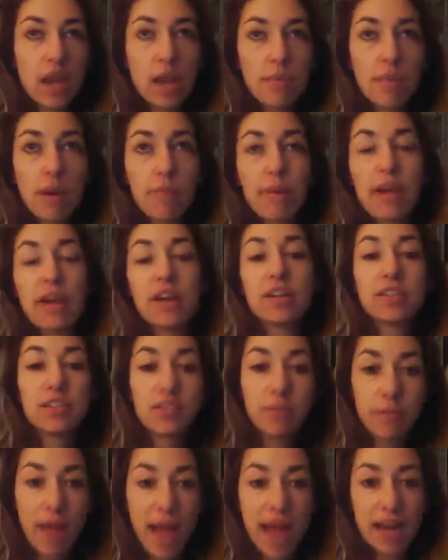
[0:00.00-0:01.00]
My parents
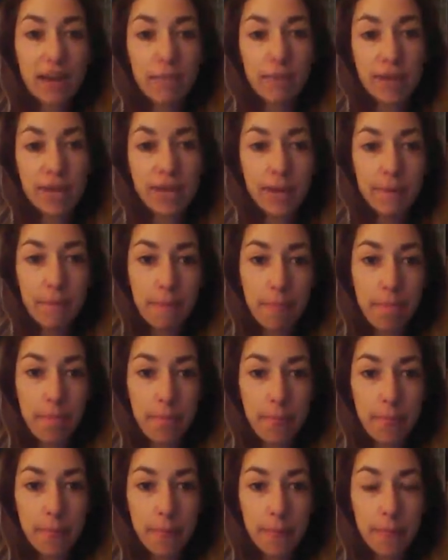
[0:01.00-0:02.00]
are mad at me,
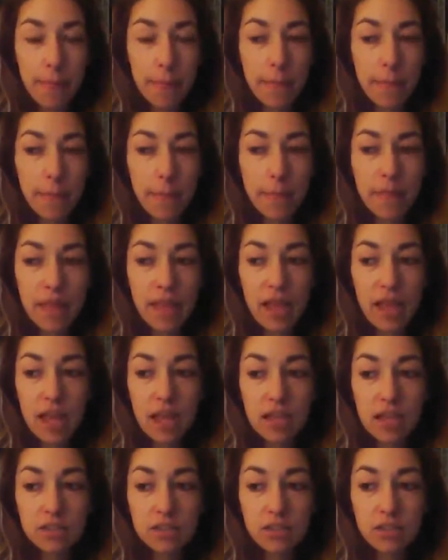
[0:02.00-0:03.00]

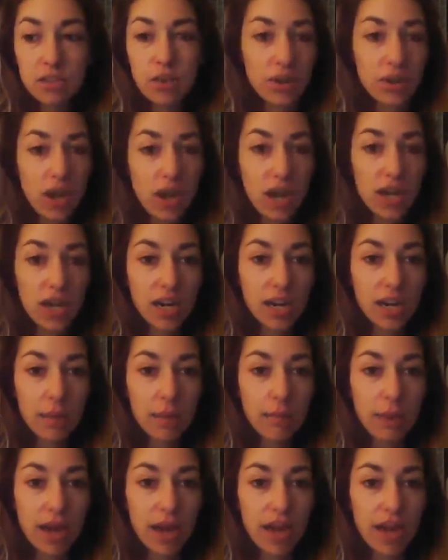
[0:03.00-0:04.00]
so they're not going to
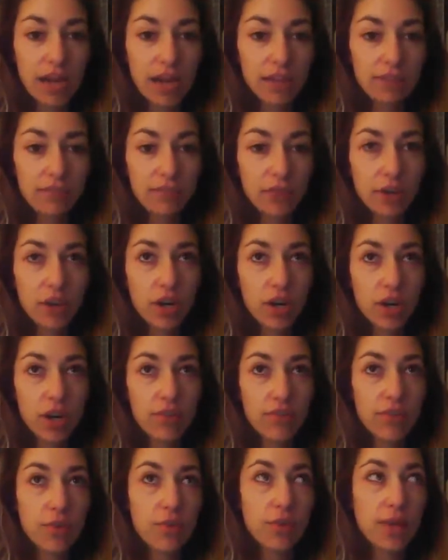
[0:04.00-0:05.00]
come by for
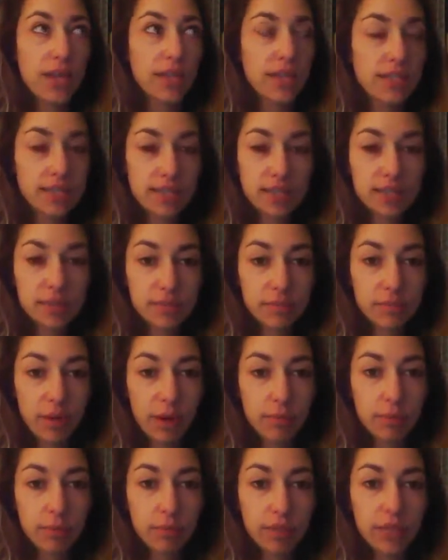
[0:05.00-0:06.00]
a few weeks,
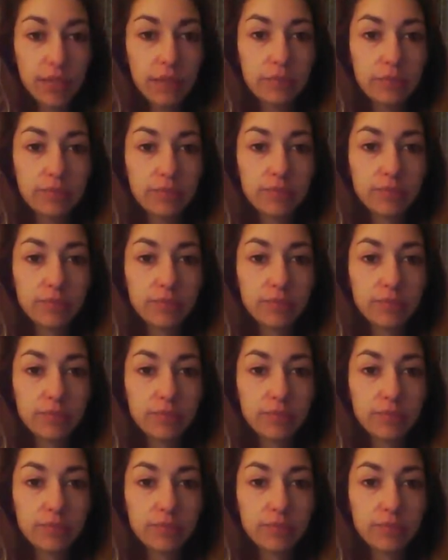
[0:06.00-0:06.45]
probably.